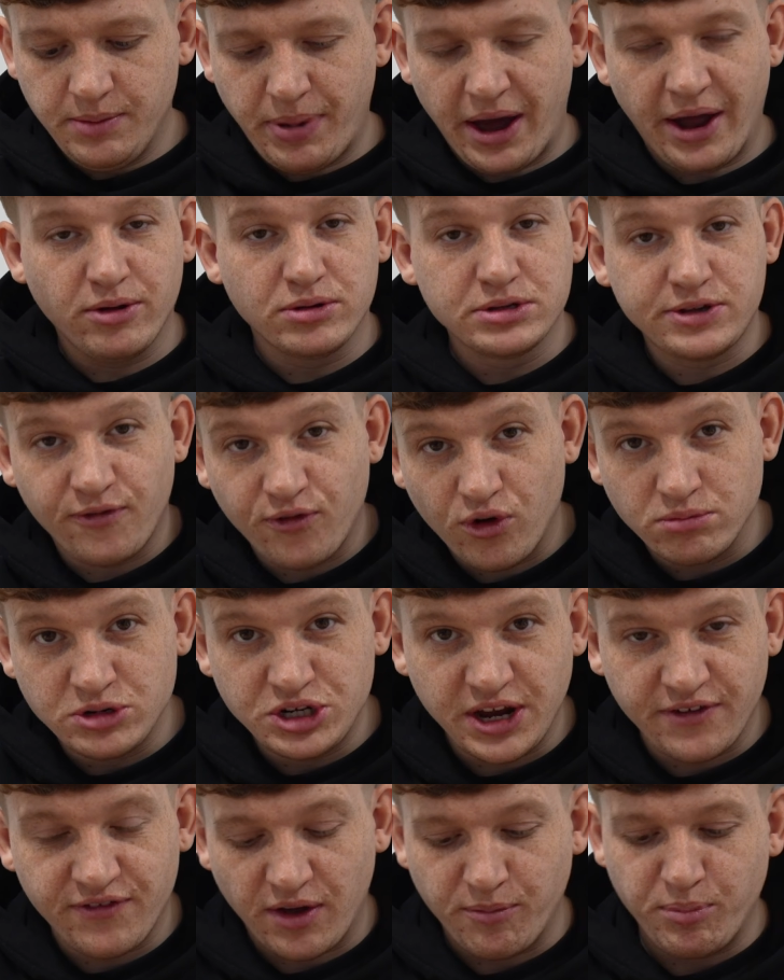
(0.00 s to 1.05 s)
paddles from
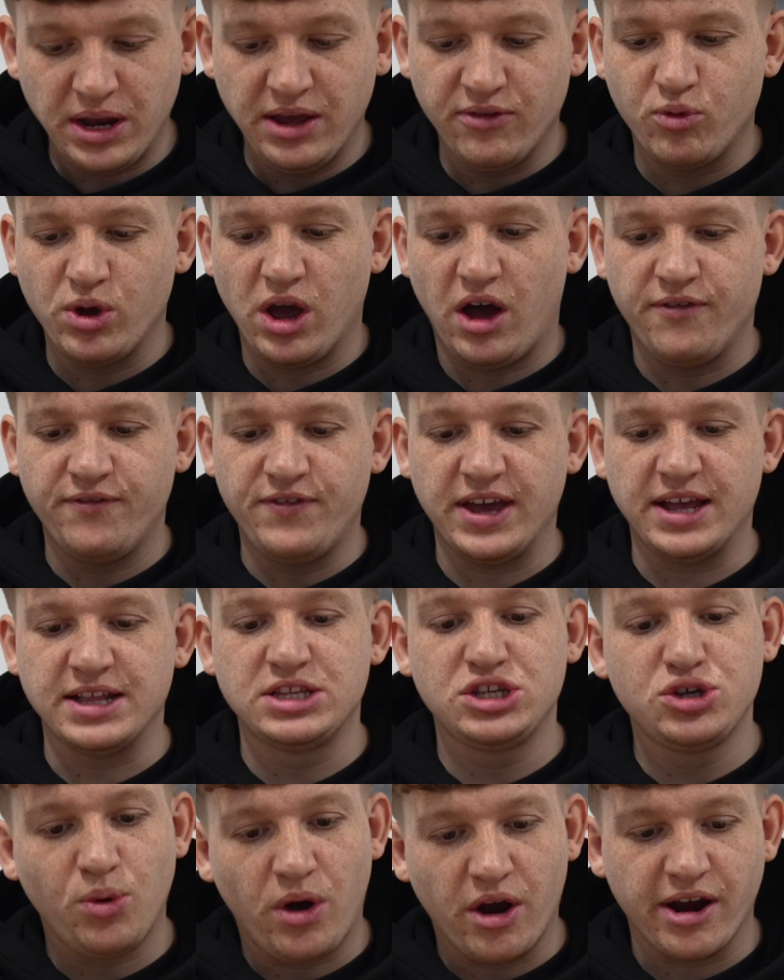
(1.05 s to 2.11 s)
Shift. I believe we are fitting
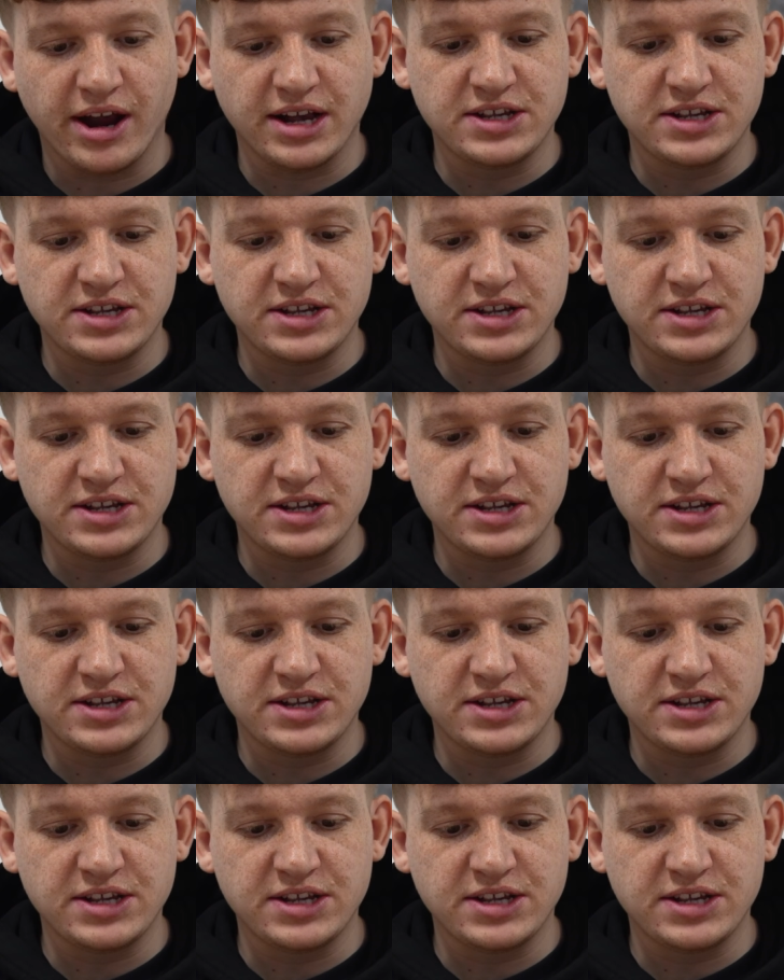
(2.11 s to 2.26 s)
to our